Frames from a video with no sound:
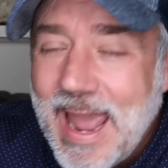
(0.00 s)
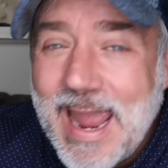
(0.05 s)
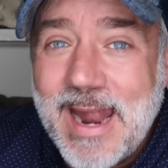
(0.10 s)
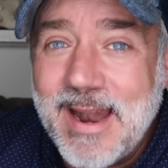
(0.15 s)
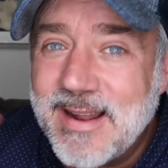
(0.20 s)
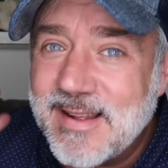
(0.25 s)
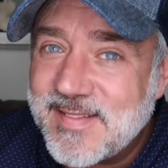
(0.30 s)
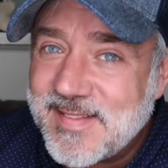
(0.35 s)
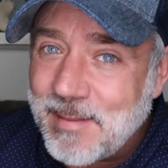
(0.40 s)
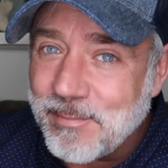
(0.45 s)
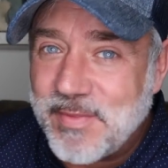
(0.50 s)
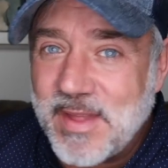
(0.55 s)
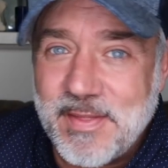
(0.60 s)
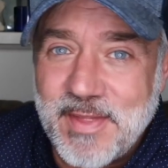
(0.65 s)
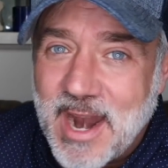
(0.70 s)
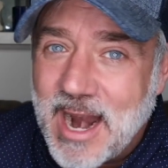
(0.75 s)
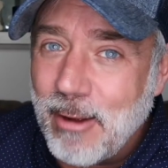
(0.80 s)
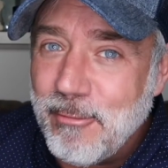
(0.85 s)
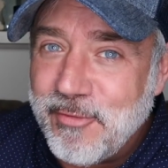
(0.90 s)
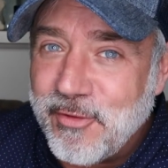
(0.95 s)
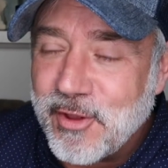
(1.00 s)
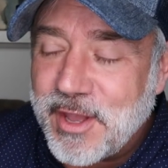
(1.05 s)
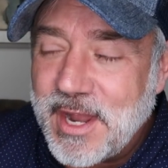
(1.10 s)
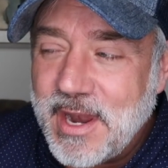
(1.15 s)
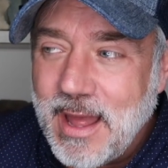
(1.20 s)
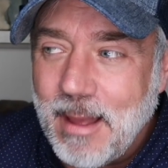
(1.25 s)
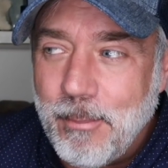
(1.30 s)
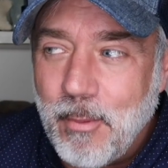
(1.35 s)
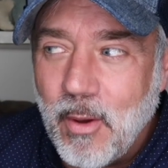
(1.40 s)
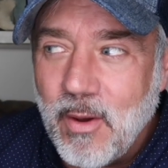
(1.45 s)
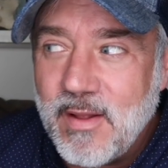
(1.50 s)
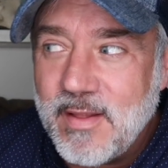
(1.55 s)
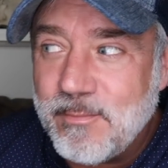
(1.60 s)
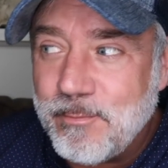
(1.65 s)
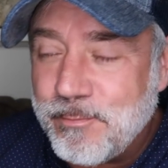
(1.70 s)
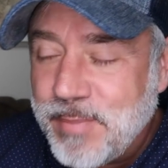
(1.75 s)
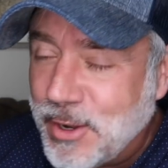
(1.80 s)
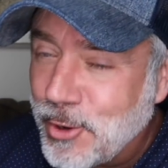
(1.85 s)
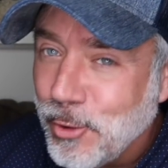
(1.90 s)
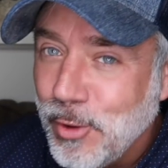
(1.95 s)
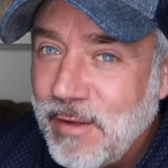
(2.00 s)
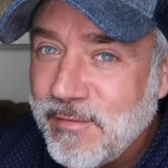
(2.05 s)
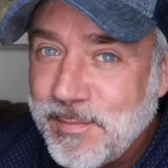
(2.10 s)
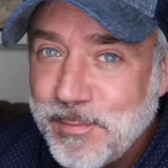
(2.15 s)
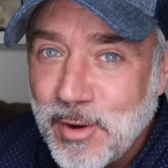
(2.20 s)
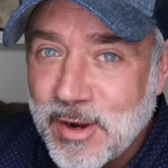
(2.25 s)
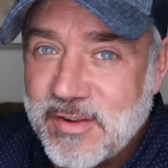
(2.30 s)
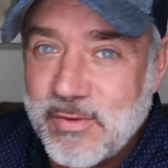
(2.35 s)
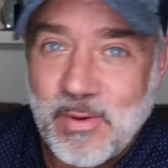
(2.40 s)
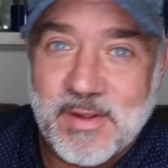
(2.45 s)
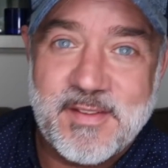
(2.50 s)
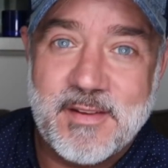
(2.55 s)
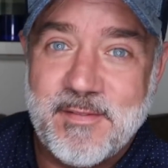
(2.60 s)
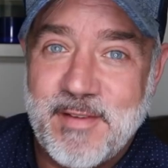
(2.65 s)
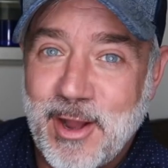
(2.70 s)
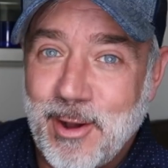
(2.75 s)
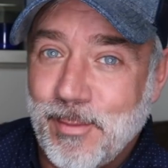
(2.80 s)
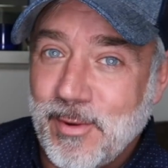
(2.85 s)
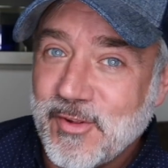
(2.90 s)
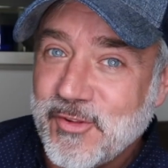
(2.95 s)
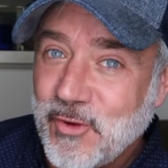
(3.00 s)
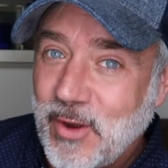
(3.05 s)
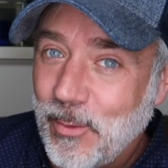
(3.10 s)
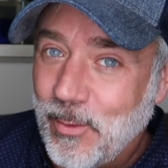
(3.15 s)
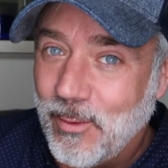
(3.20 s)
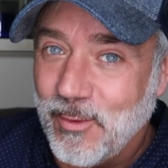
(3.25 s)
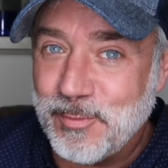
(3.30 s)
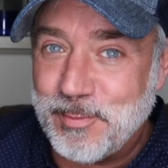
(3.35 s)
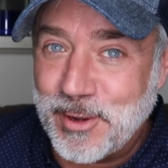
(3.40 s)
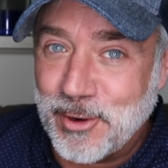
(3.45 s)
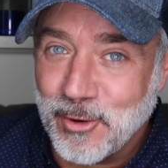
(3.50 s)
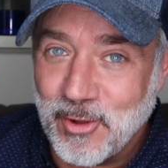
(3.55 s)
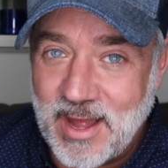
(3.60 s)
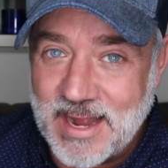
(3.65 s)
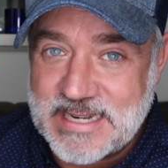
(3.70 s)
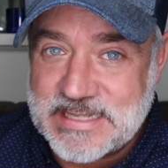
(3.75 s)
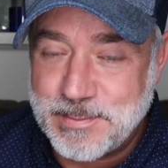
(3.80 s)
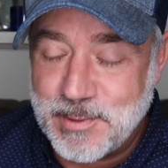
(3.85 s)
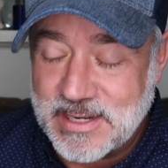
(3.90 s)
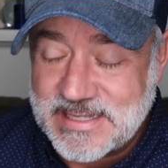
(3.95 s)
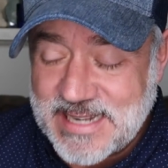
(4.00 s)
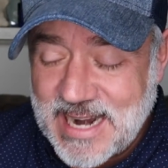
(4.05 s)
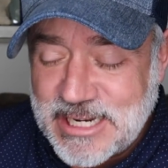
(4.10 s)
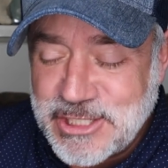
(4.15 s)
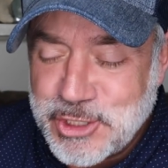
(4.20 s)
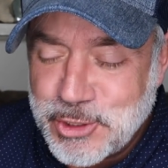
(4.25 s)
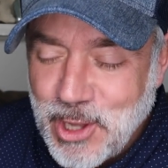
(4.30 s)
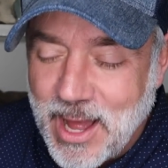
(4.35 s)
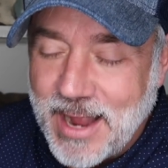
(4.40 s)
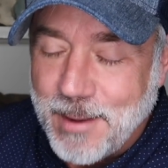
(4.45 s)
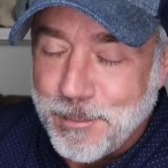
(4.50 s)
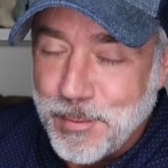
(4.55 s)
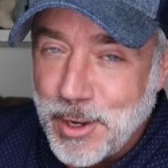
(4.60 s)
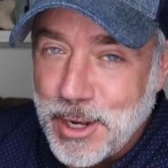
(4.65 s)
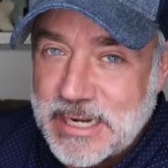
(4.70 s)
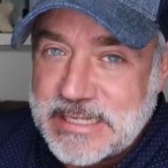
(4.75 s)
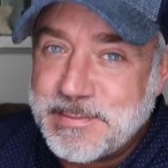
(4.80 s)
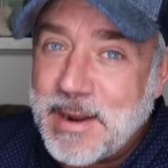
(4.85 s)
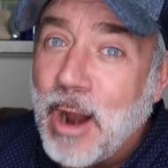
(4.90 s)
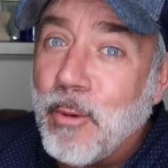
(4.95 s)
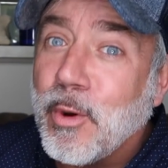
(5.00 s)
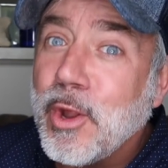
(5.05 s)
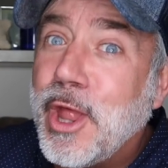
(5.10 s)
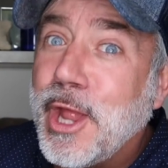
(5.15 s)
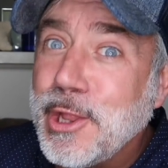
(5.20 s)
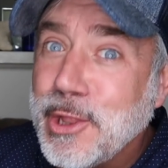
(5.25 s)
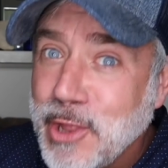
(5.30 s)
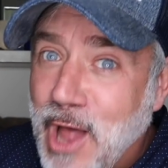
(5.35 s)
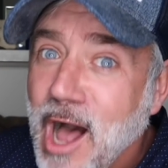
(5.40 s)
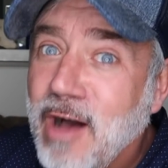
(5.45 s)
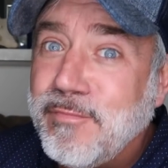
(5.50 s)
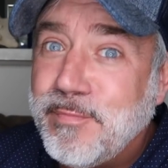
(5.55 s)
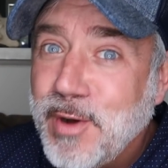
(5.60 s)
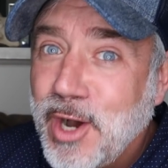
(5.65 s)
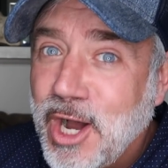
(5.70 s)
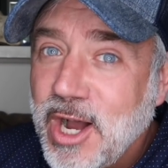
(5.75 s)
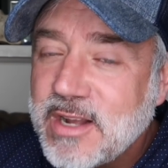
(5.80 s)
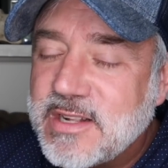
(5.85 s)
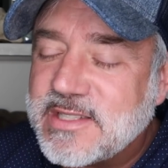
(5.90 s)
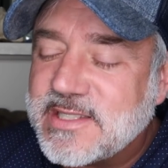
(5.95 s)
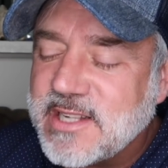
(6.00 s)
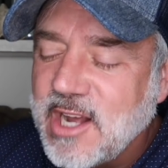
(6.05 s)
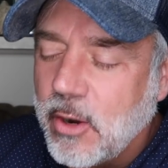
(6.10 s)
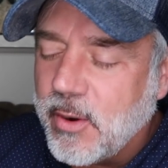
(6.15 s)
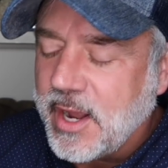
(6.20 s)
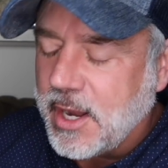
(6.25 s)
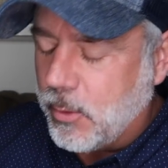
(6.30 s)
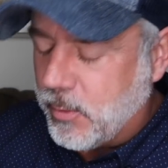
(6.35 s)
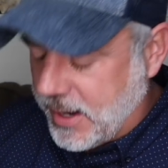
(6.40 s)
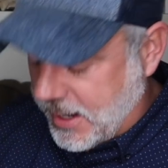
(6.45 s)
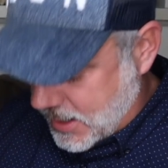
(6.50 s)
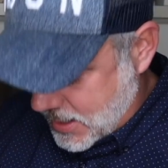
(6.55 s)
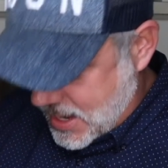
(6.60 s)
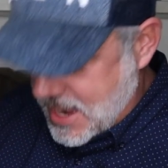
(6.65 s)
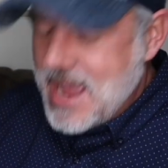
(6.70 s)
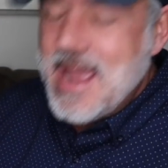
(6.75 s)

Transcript: And something that I was looking up, Peter Loves Books, wasn't available, so I went with Peter Likes Books. And I do like books, but I really love books, so anyway,